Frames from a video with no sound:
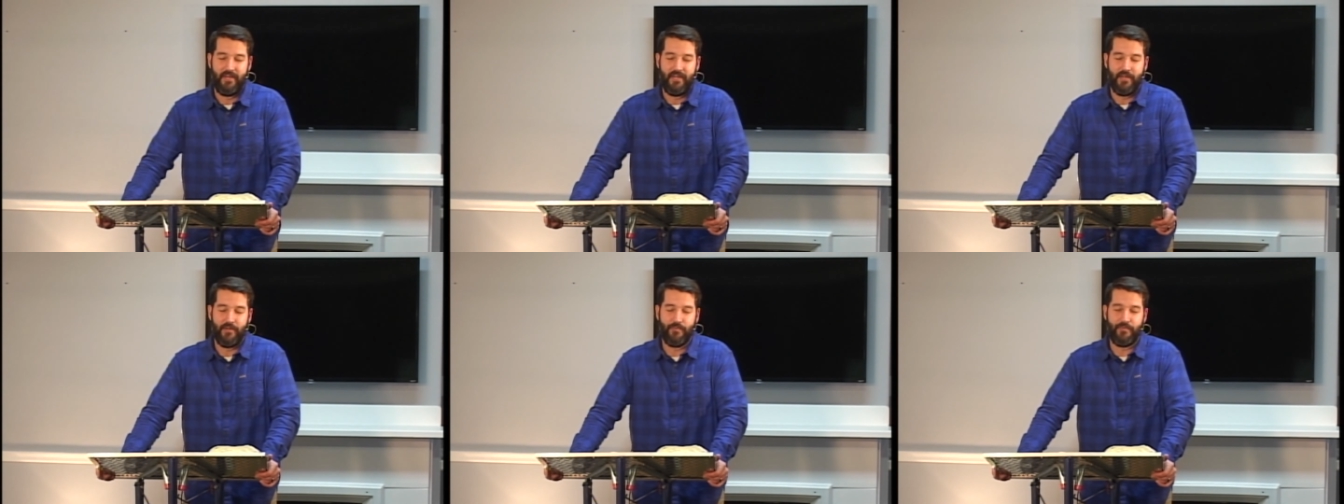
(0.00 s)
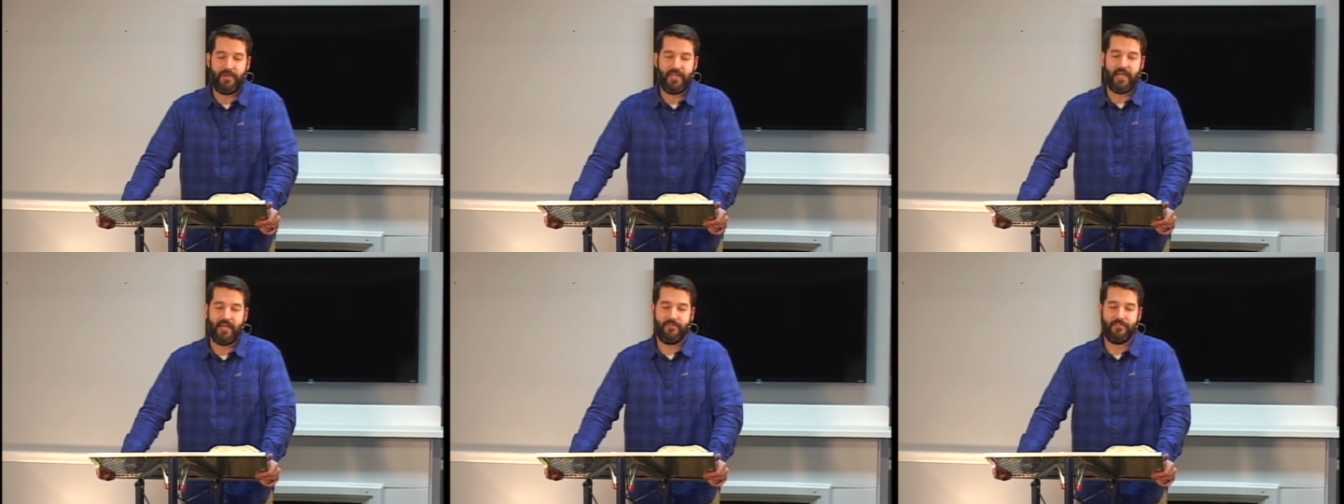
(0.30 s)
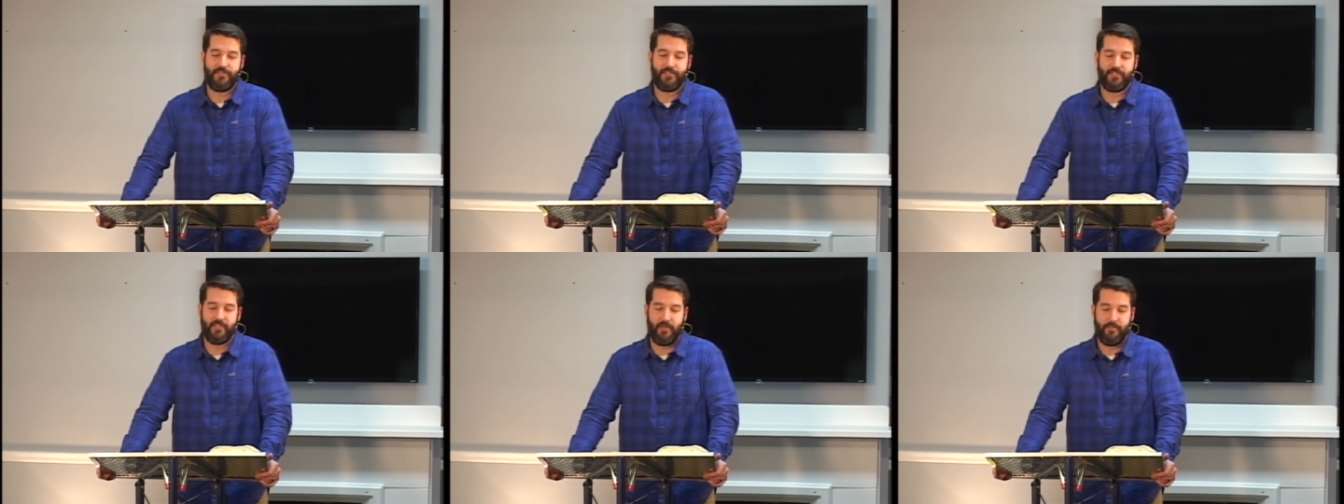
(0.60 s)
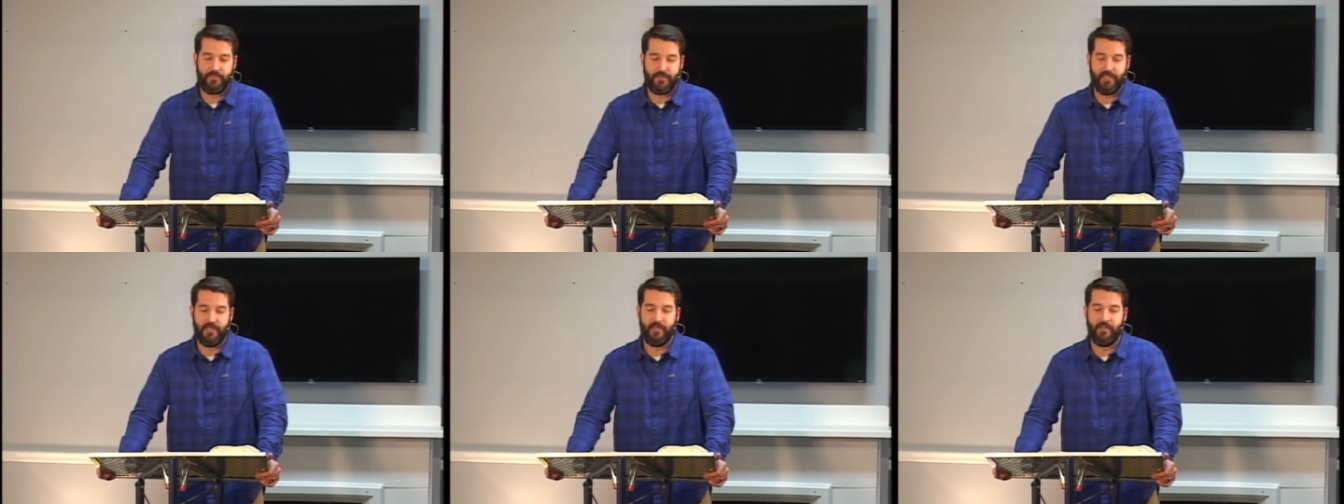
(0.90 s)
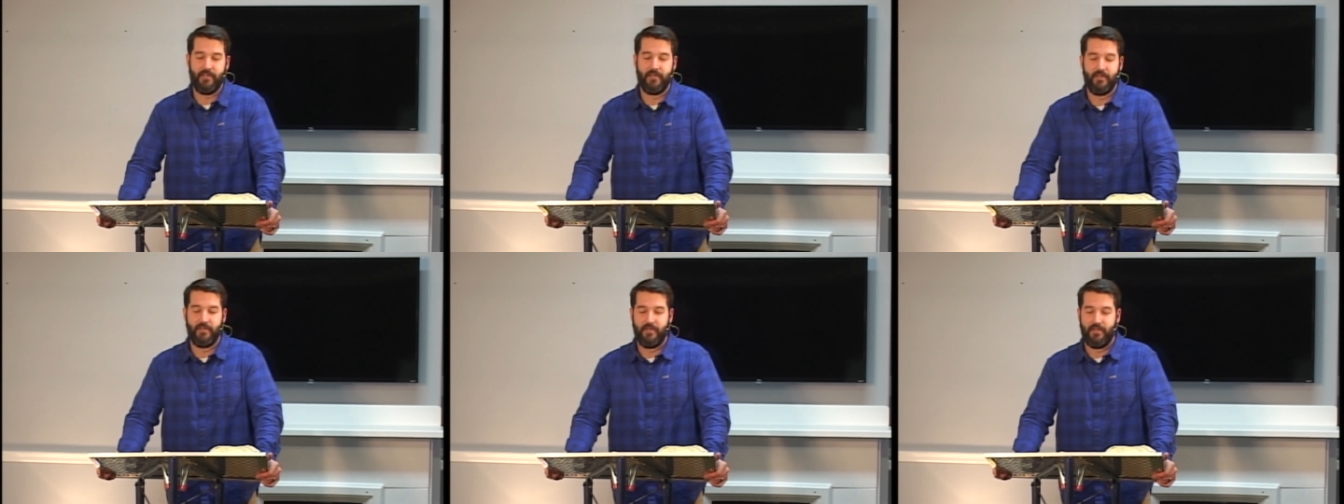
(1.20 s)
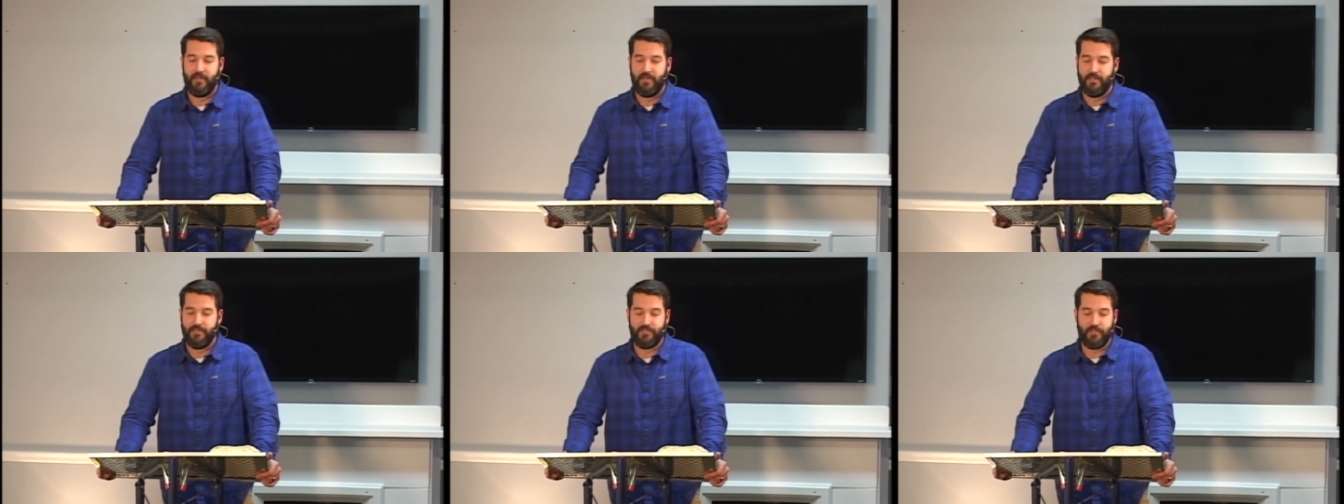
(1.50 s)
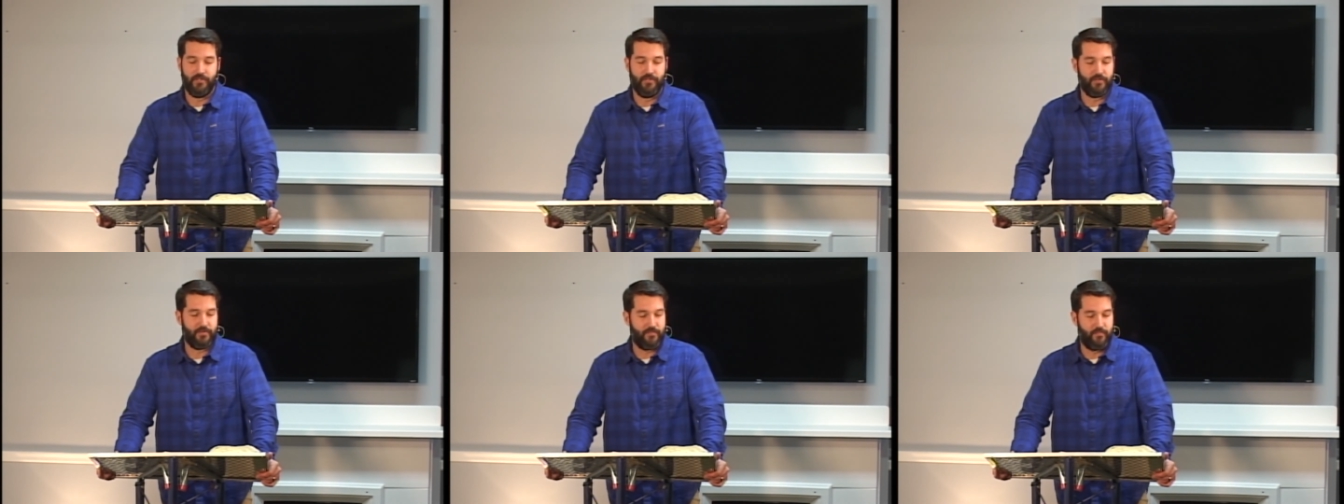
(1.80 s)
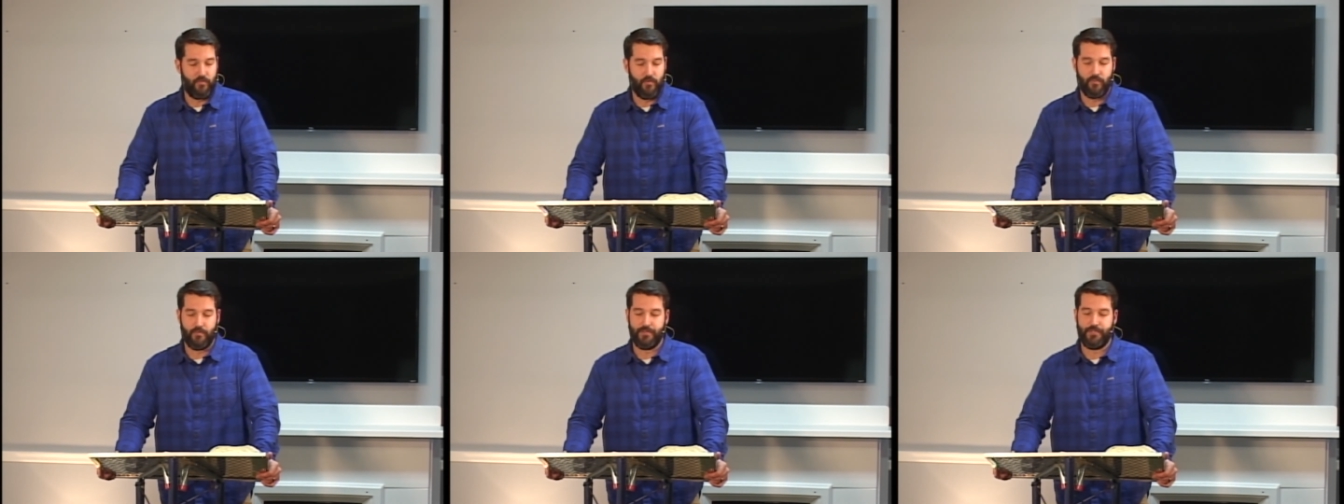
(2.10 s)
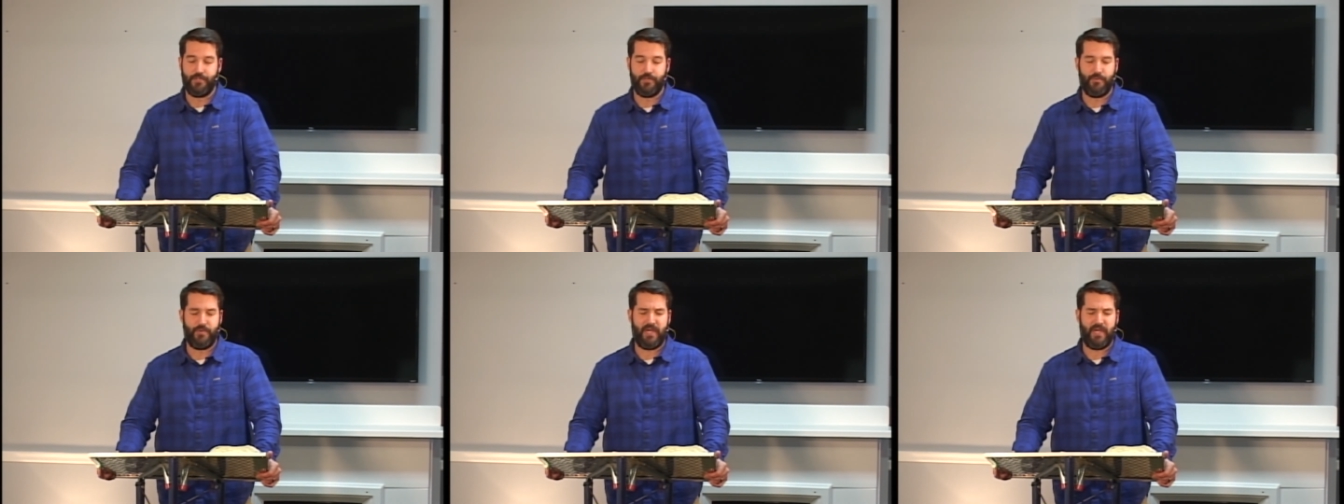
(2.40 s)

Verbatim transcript: and we have something to look forward to.